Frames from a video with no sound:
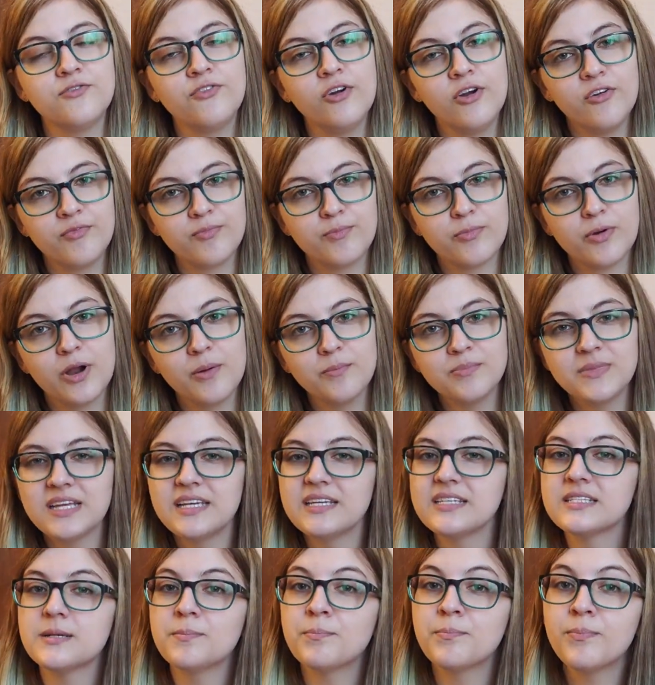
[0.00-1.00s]
first prompt
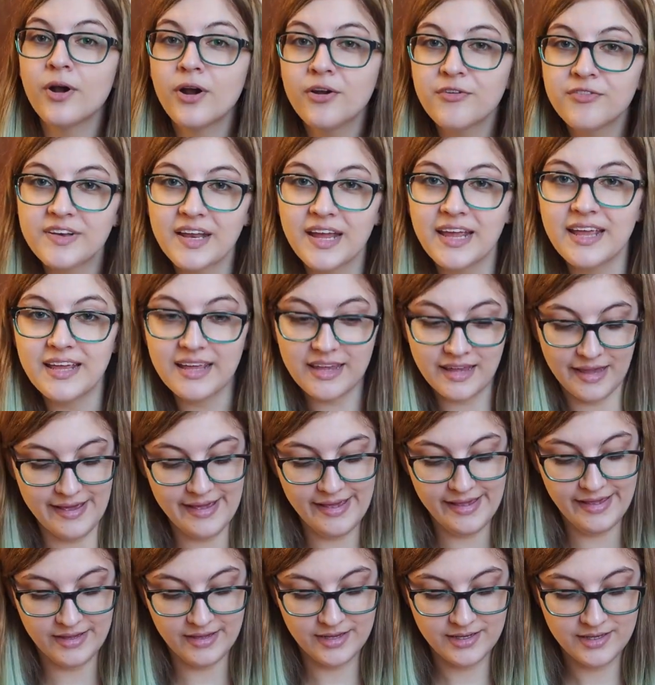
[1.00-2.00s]
is Birthday
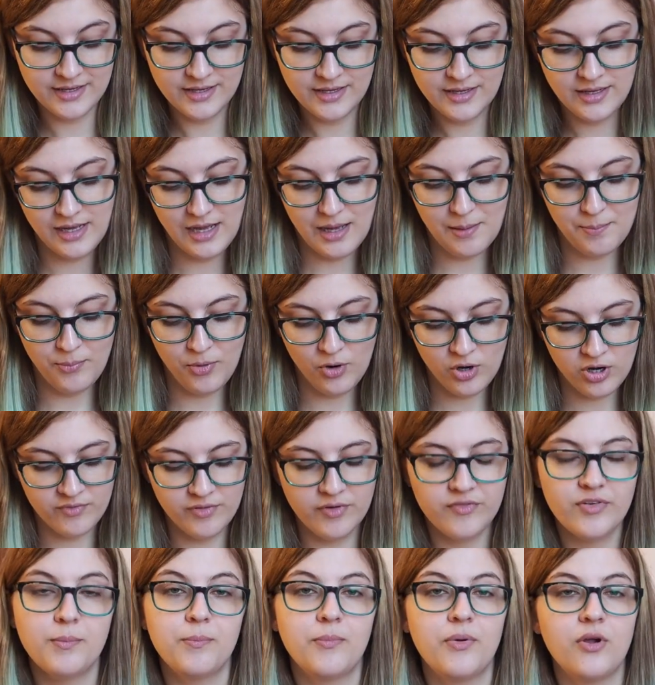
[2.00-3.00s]
Cake, a book
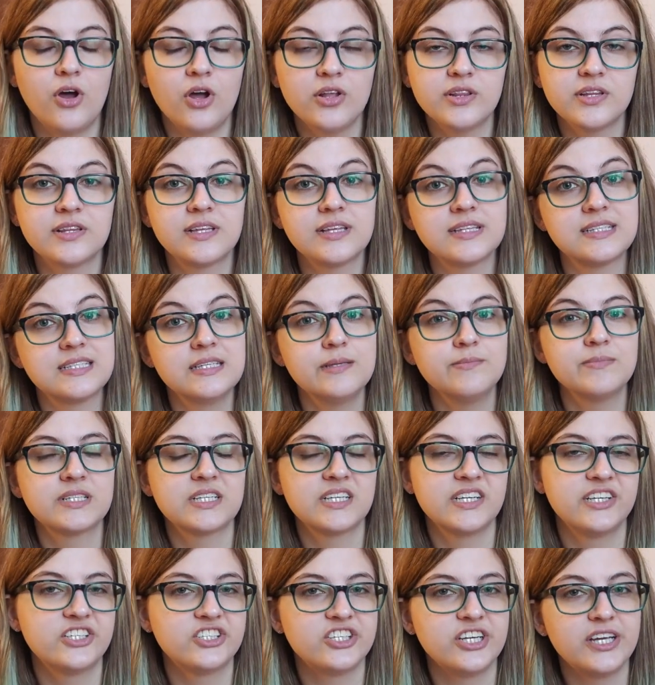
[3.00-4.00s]
with a plot that seems
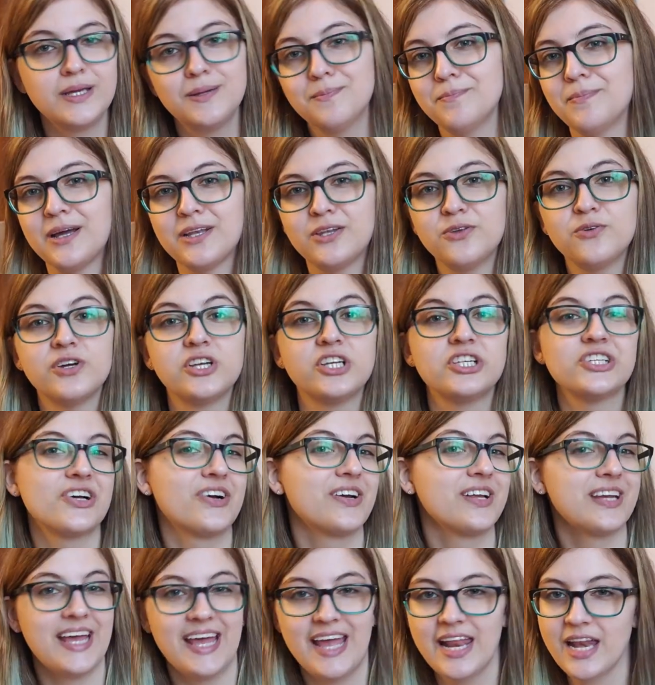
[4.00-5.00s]
cliché but you
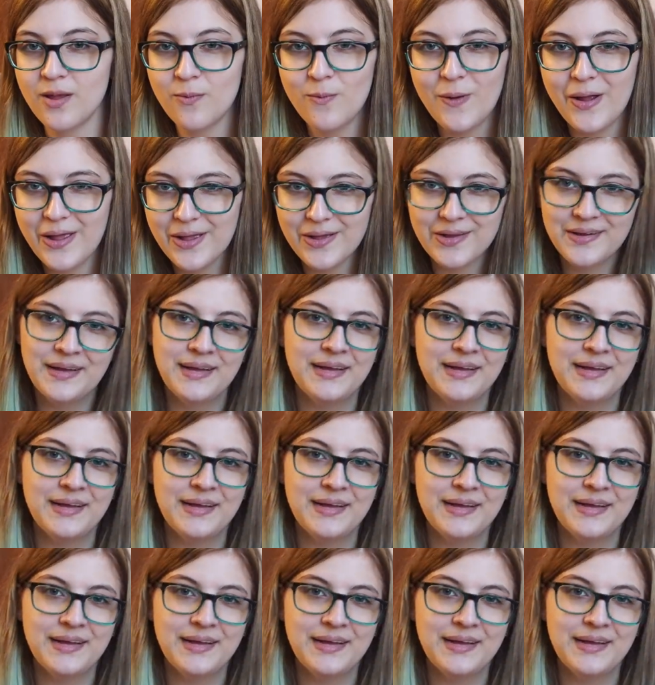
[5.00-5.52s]
enjoy it anyway.